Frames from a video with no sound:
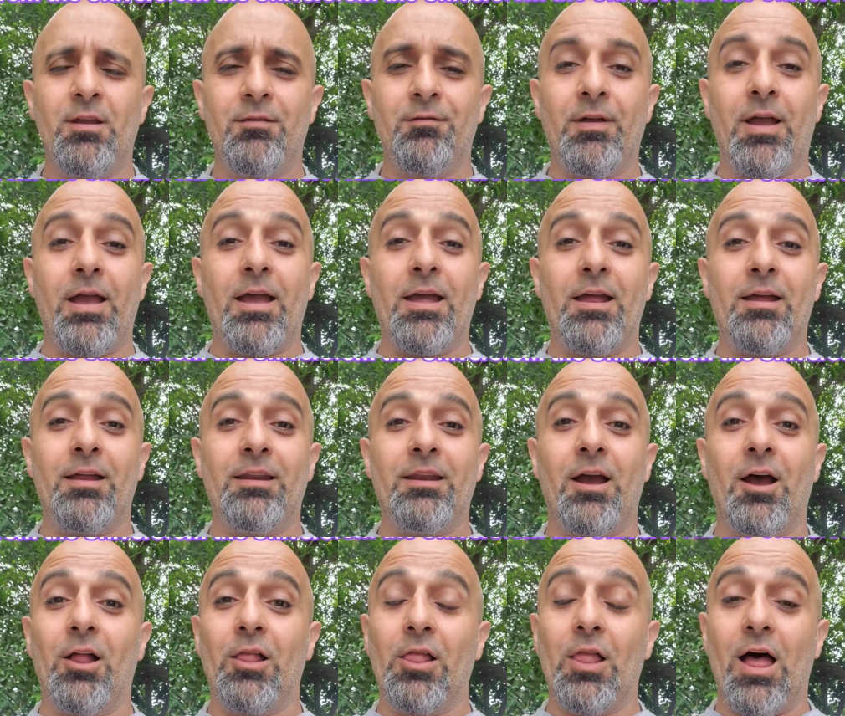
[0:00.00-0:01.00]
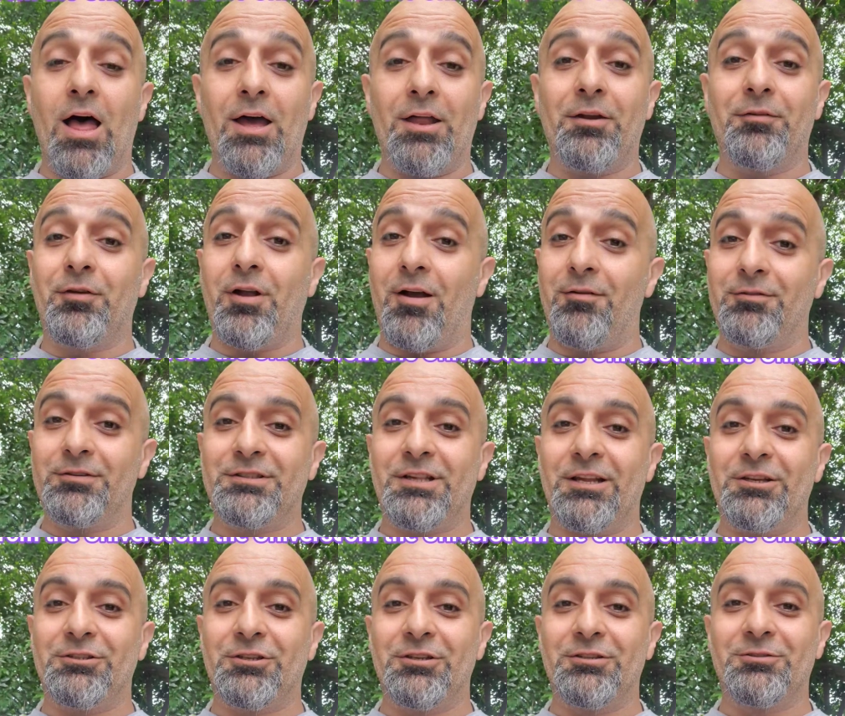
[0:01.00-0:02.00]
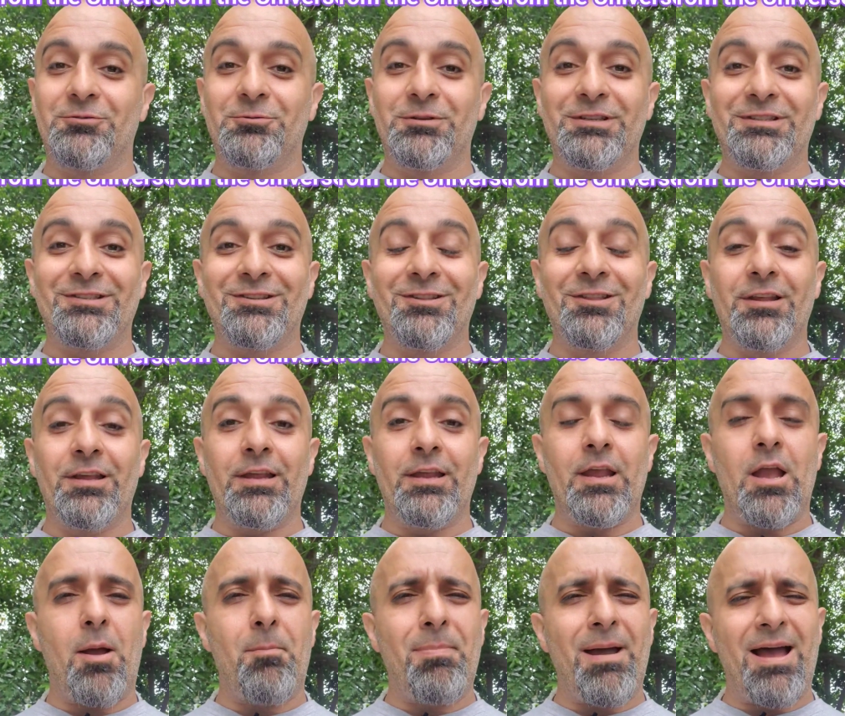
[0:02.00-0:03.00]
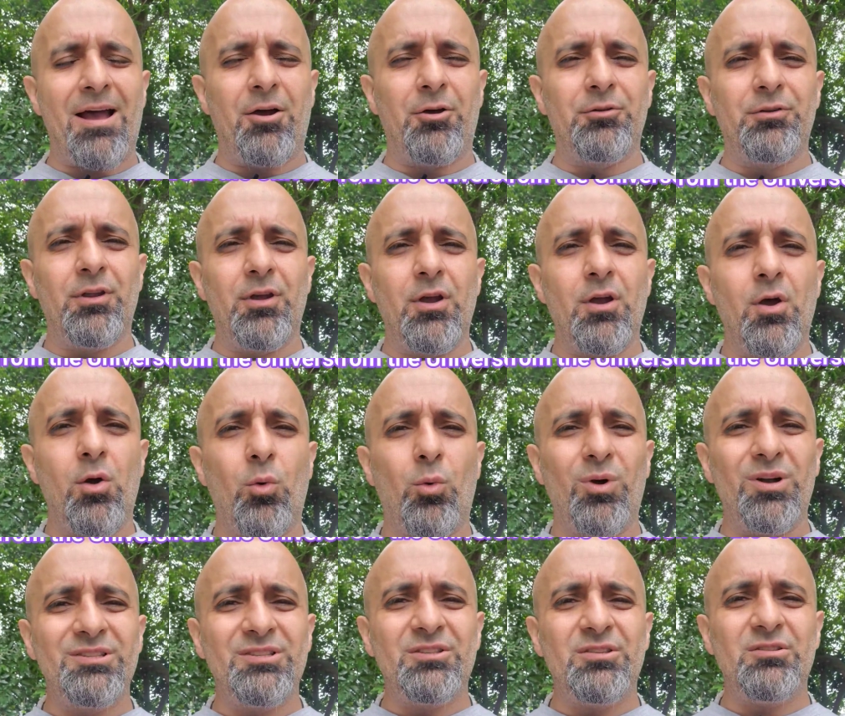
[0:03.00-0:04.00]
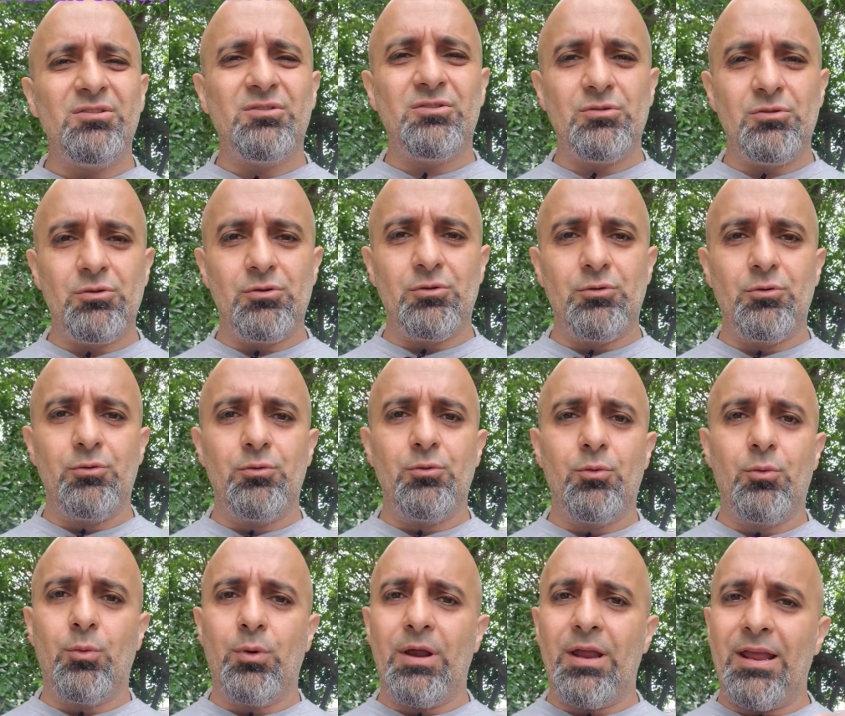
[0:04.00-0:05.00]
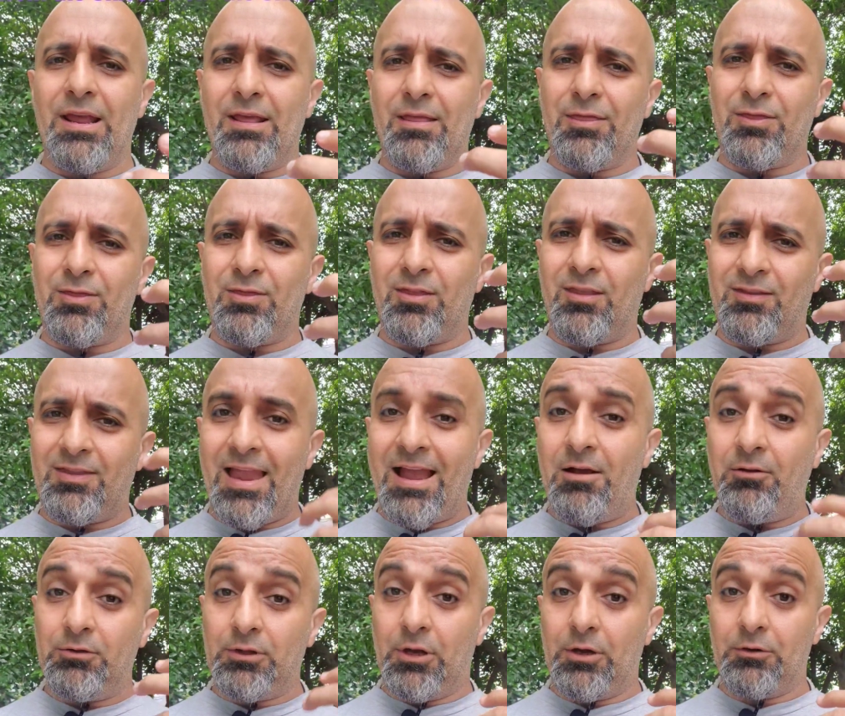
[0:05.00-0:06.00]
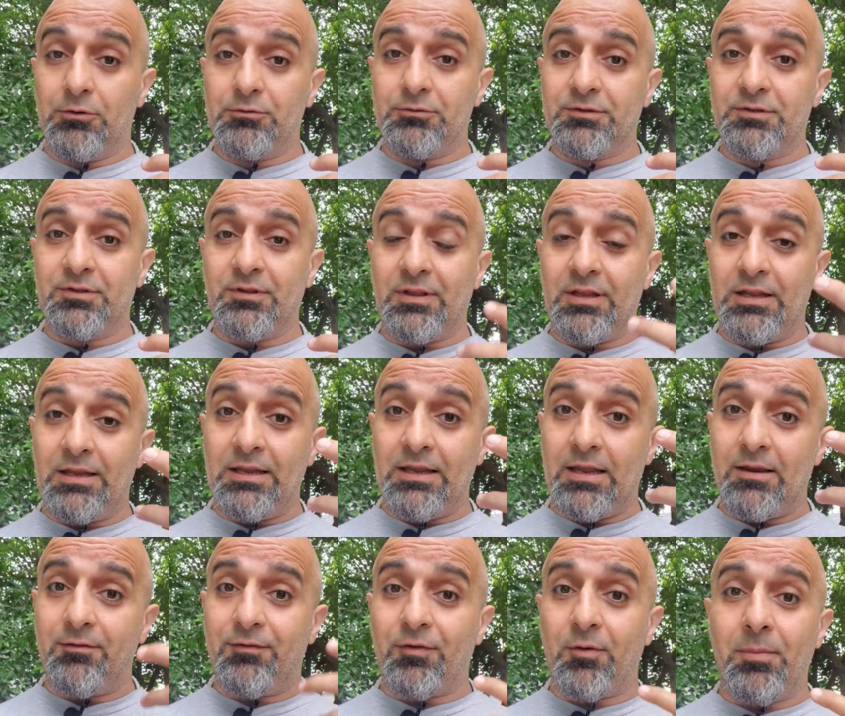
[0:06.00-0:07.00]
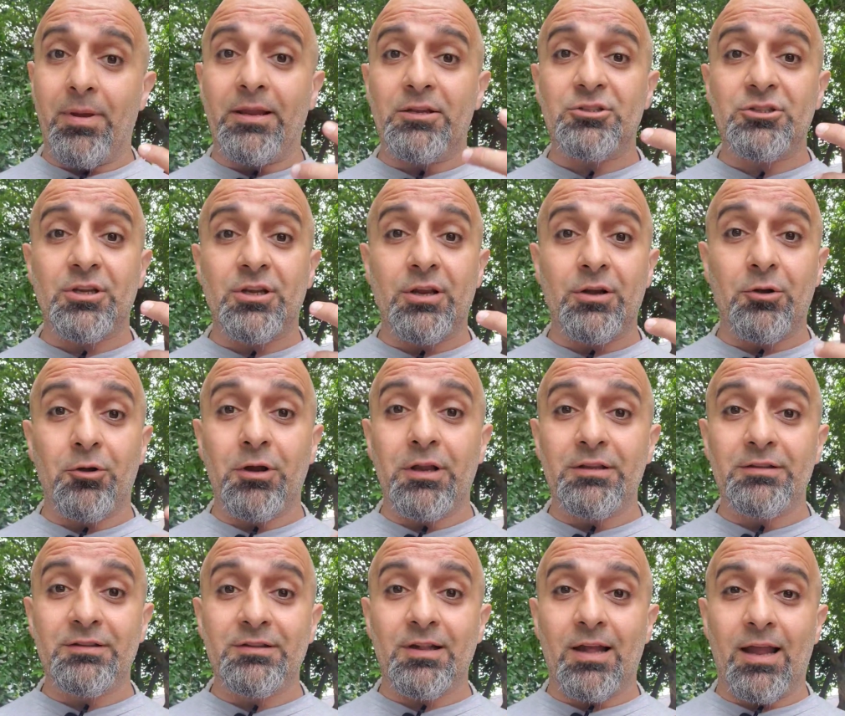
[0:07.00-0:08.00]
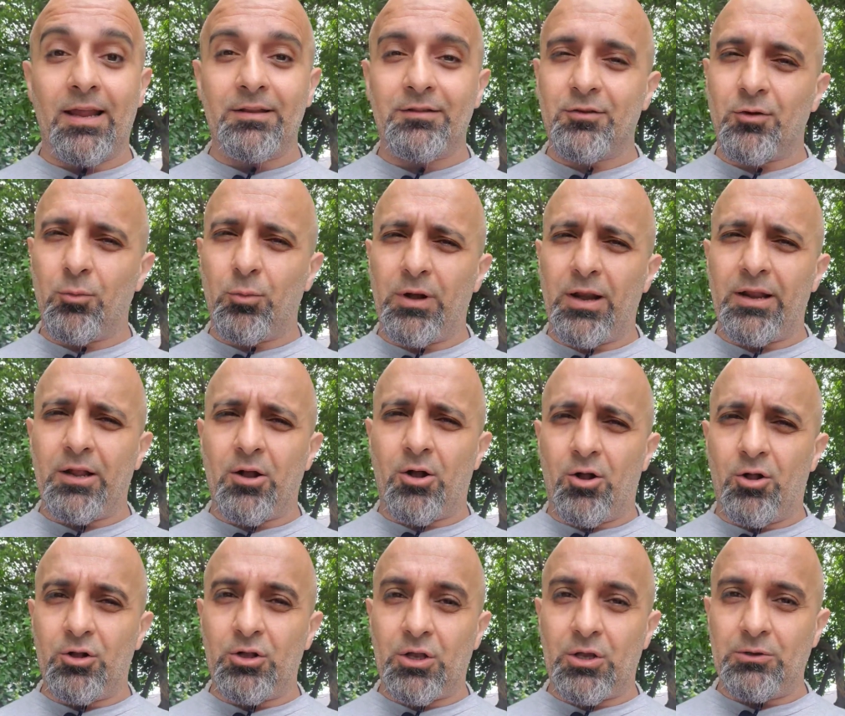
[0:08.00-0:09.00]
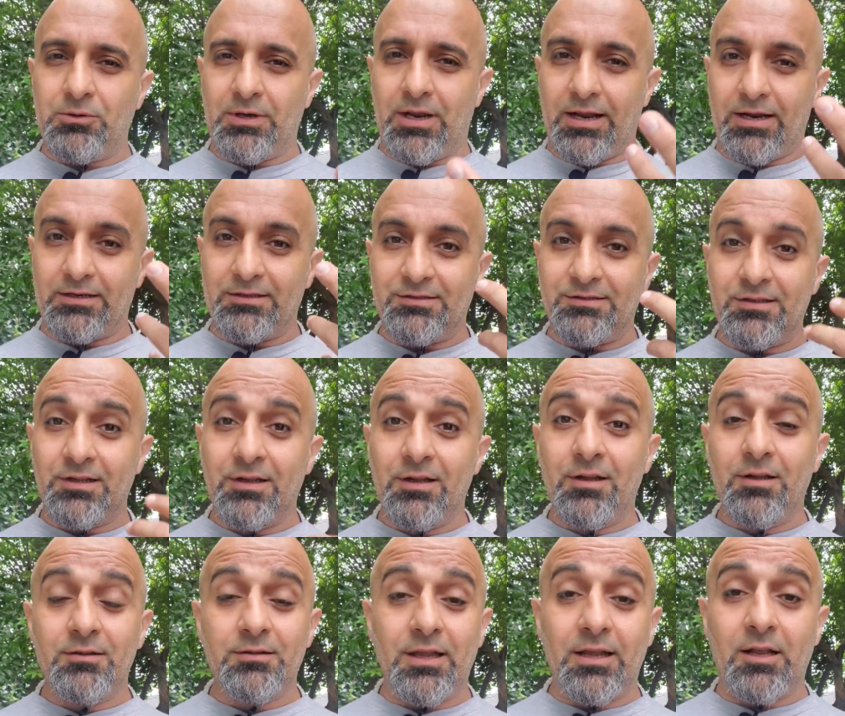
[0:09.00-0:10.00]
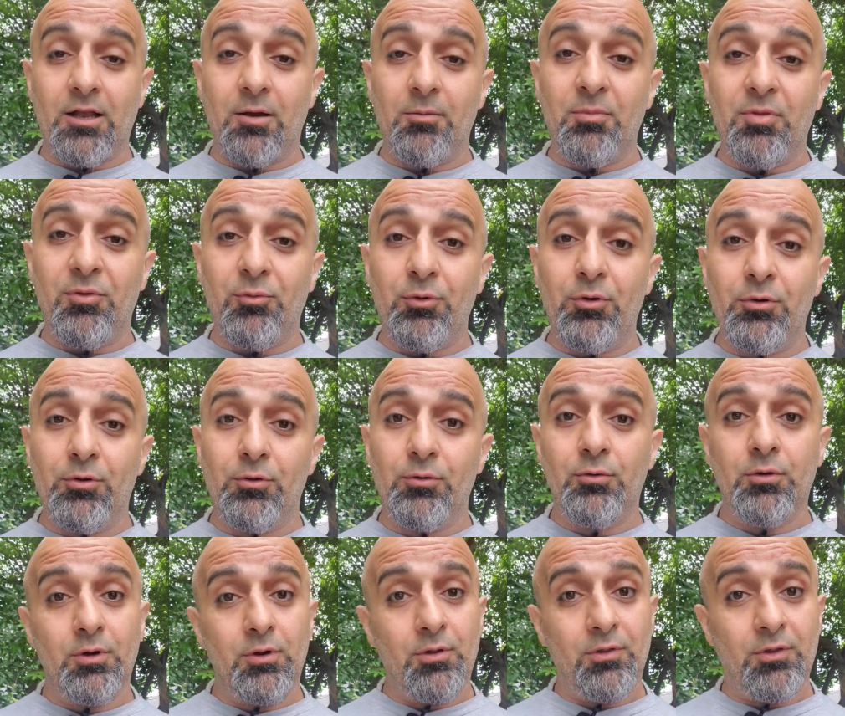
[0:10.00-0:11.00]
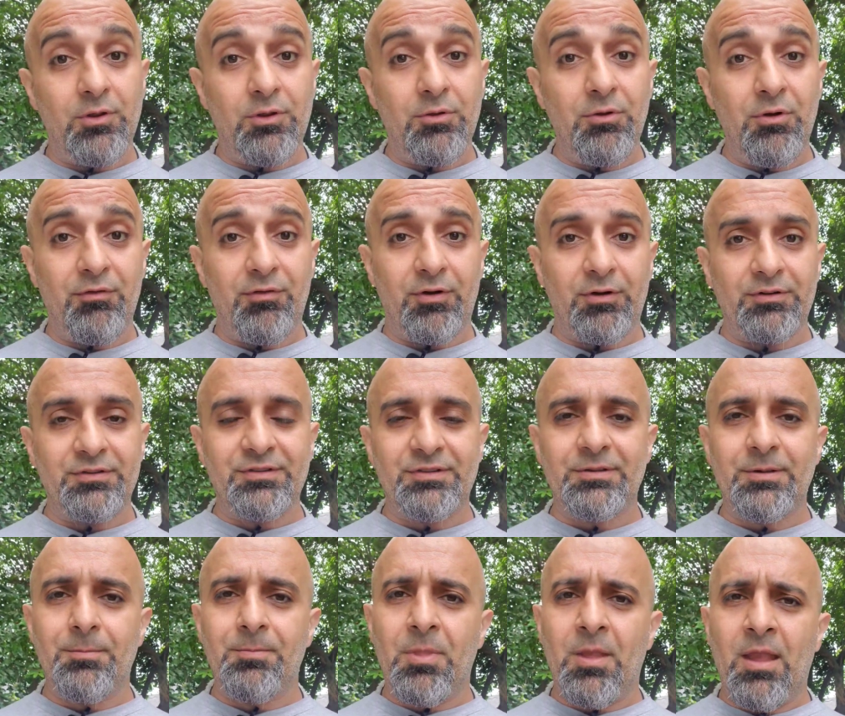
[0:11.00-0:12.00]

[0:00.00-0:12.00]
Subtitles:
I've had a lot of conversations recently about what to do with the downloads, the information or insights, or what I call codex, that come through the universe.